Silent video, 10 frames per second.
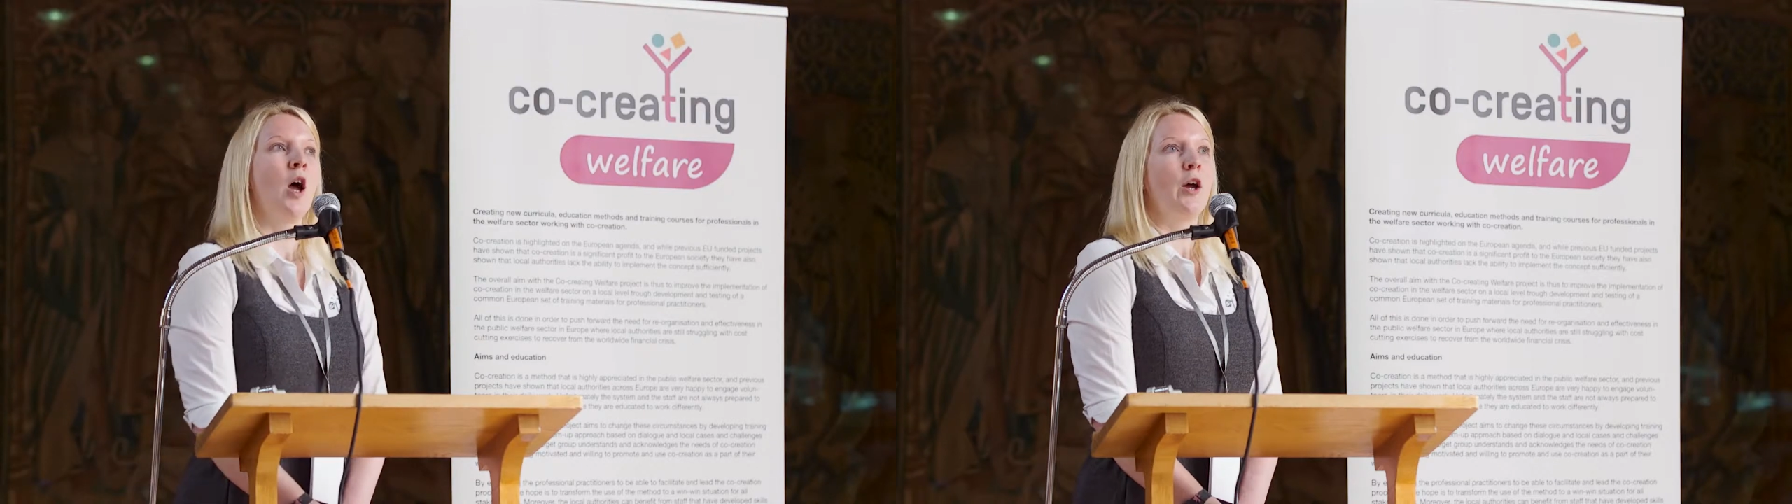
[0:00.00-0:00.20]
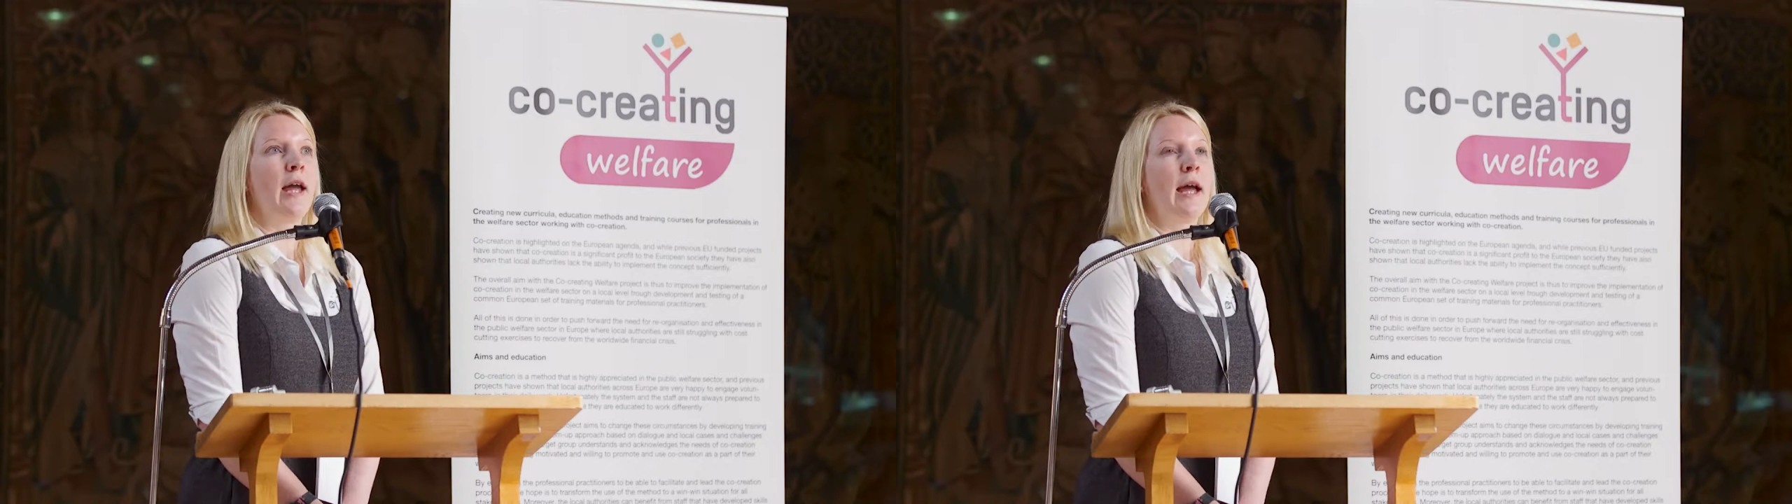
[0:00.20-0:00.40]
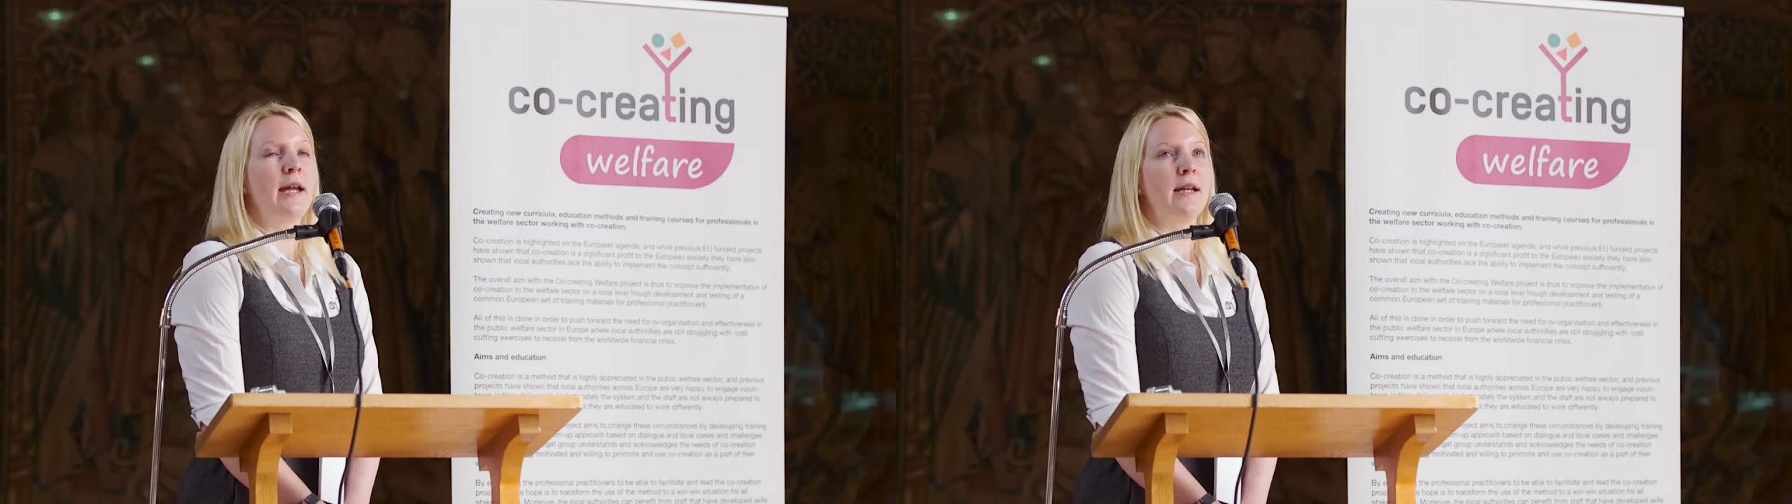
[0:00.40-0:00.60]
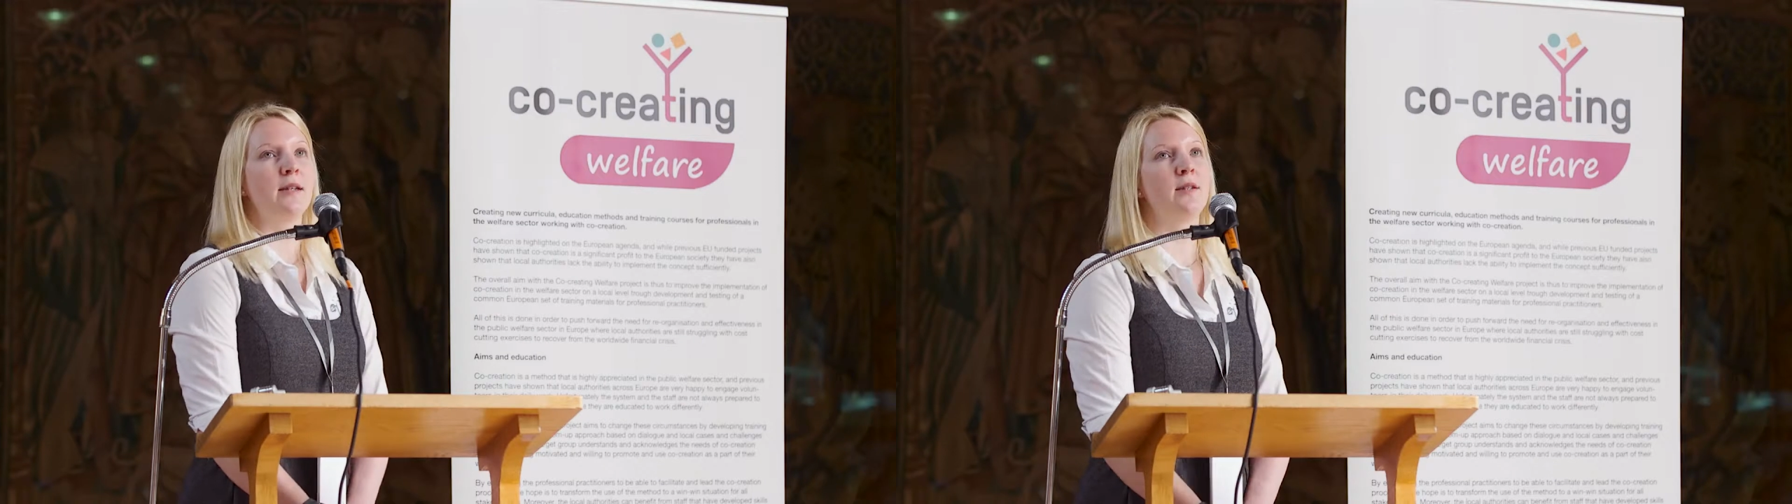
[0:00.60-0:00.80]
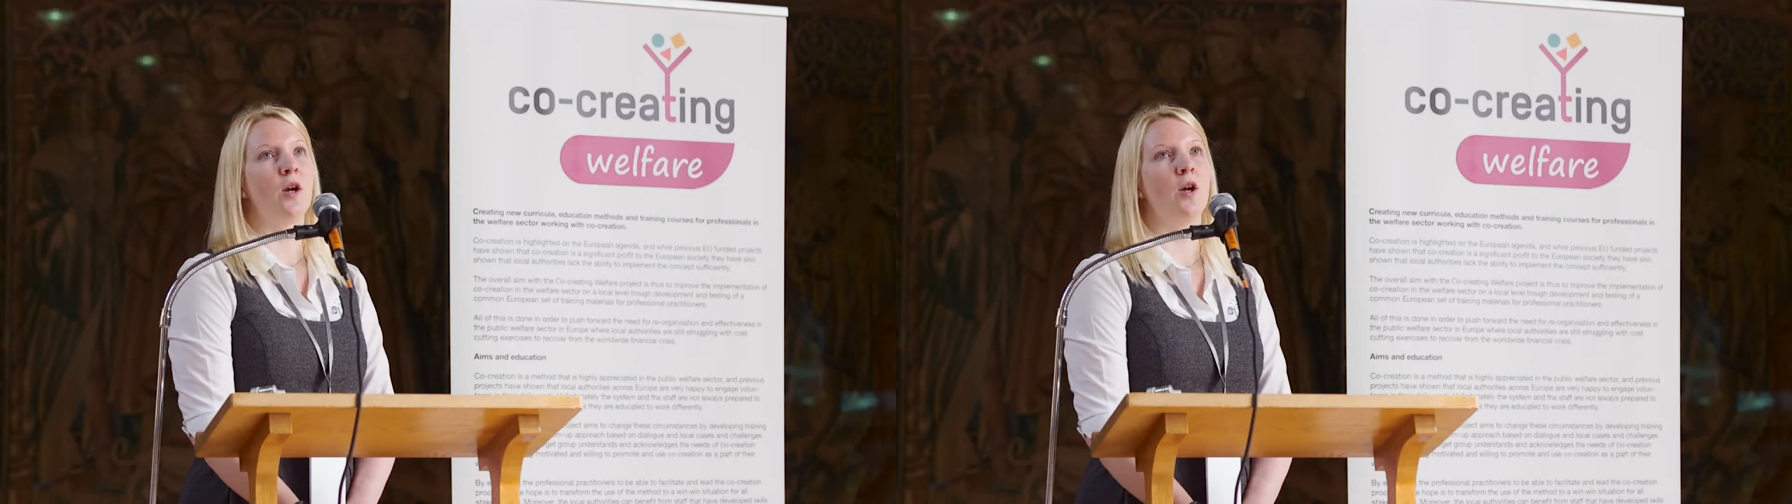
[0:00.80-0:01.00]

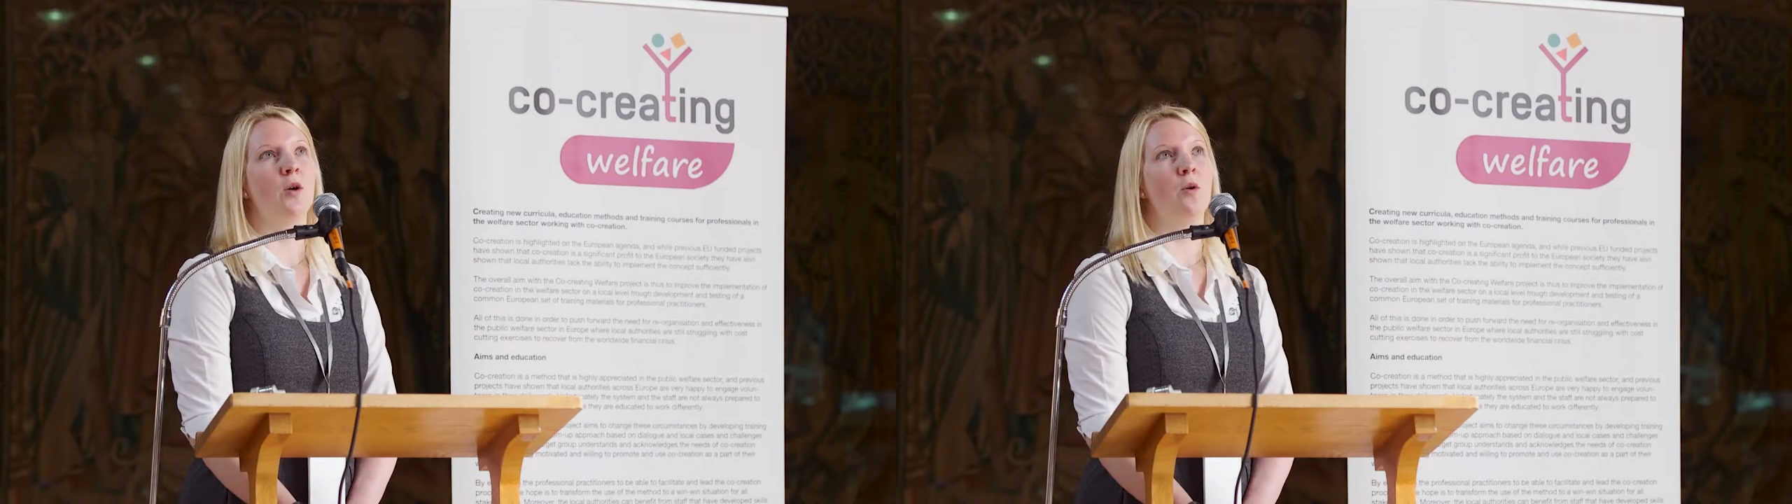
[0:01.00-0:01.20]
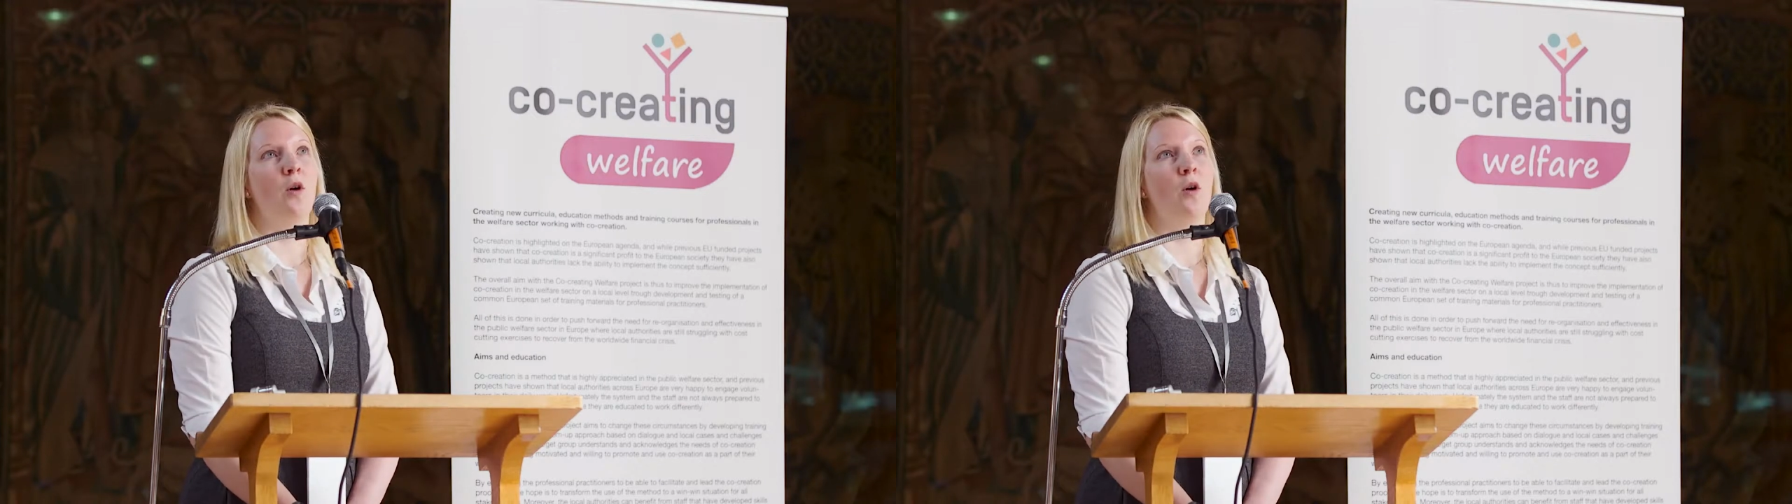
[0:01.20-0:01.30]
okay, so